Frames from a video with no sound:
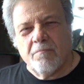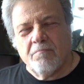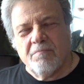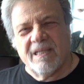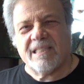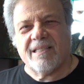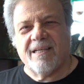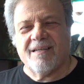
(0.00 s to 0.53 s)

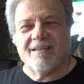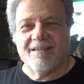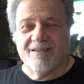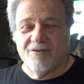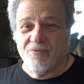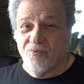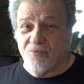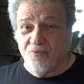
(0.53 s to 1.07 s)
Mr.
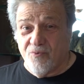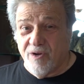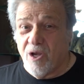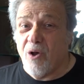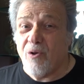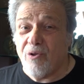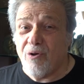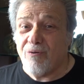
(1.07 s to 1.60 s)

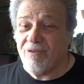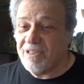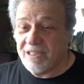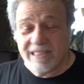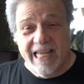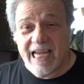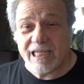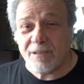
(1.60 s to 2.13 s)
Riolo
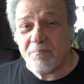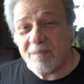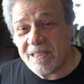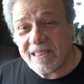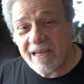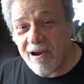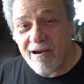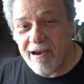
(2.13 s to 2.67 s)
slash
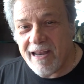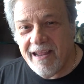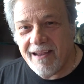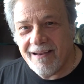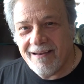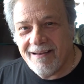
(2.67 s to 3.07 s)
Biscardi,